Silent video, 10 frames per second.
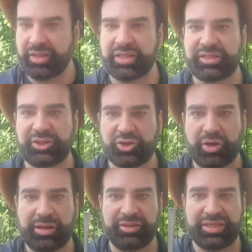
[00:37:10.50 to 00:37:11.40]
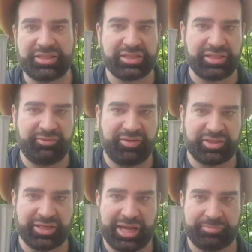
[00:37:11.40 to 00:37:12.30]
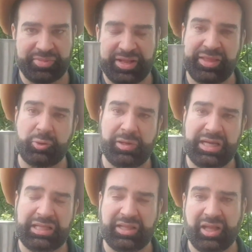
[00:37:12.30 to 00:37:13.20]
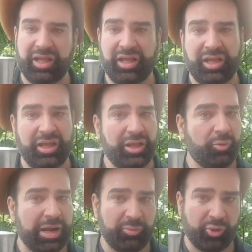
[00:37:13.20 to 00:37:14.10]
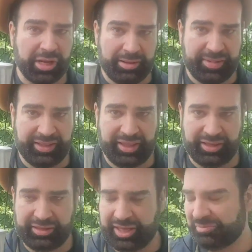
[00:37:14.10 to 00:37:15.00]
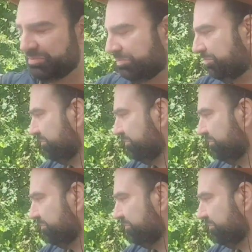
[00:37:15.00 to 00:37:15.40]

That's it. So this is the first cup, and then we'll need one more cup, I think, yeah?